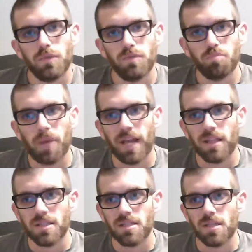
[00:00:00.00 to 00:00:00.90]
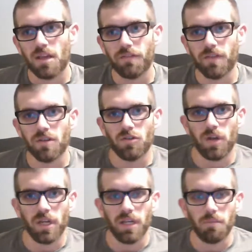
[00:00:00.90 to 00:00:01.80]
pilot stuff and
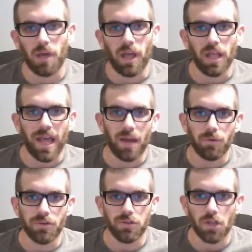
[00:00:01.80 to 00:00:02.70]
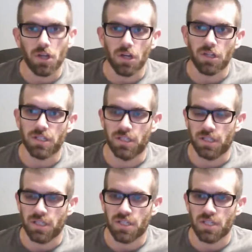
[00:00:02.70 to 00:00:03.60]
trying to get my hours logged, and
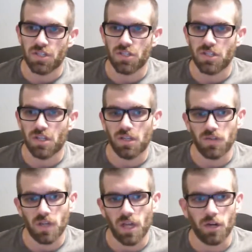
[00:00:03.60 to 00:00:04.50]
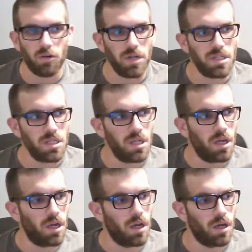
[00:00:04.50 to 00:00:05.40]
it's kind of crazy.
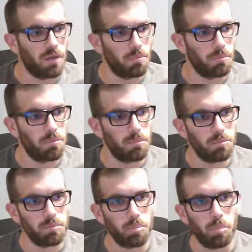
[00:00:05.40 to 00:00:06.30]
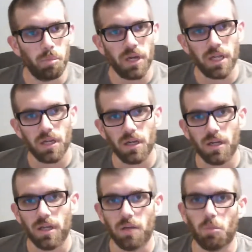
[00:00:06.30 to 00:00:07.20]
But
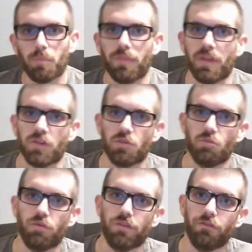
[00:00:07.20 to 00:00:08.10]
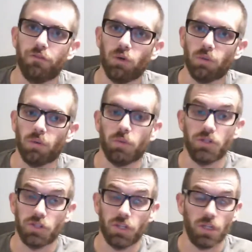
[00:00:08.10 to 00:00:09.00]
things are moving forward, which
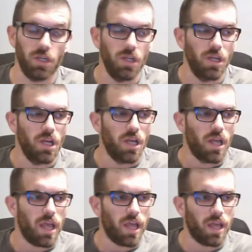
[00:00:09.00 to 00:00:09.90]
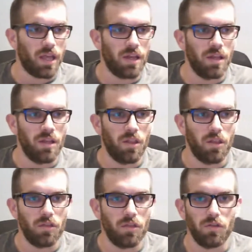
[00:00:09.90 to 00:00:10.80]
is good. And
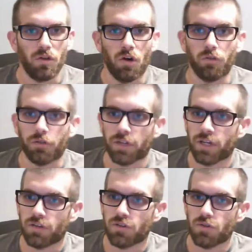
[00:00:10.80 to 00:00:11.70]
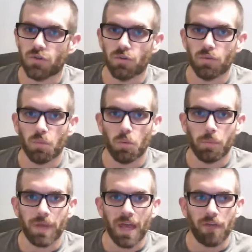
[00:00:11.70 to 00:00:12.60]
hopefully here soon we'll
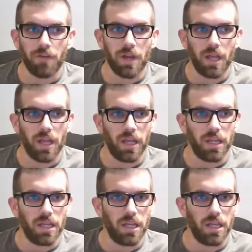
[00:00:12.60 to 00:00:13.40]
be having a